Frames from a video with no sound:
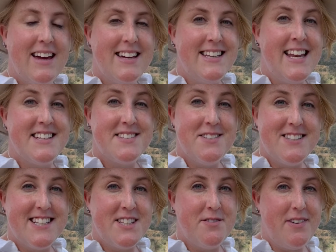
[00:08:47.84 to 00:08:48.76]
Nestled
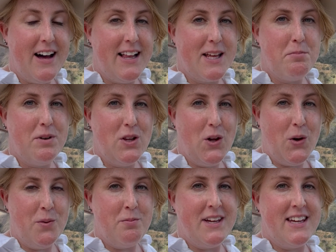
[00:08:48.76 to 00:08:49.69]
in the valley
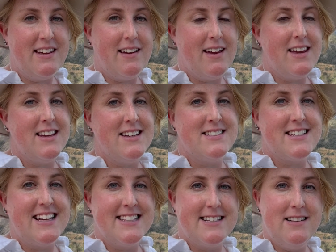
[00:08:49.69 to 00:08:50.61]
below me is
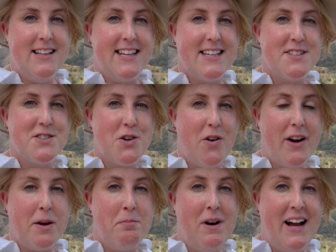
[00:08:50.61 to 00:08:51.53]
a little
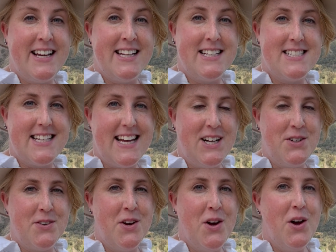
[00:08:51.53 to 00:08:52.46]
historic mining
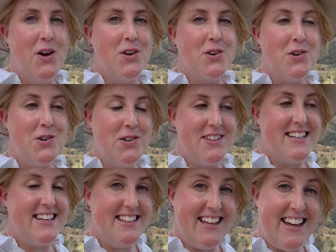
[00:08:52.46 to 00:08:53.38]
town called
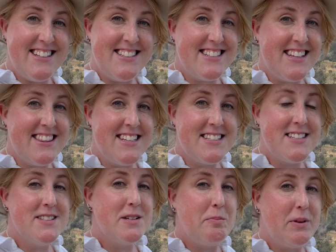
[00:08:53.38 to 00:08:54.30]
Hill End, and this
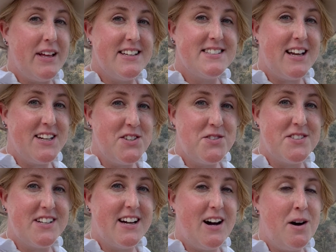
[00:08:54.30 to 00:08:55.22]
is a place I used
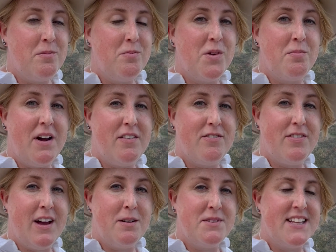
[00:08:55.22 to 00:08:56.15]
to come with my
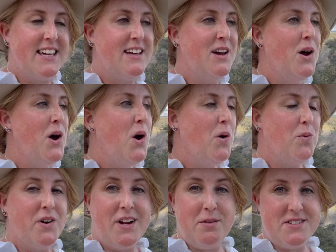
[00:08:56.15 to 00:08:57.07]
family
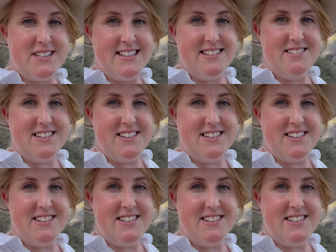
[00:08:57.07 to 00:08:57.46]
when I was a little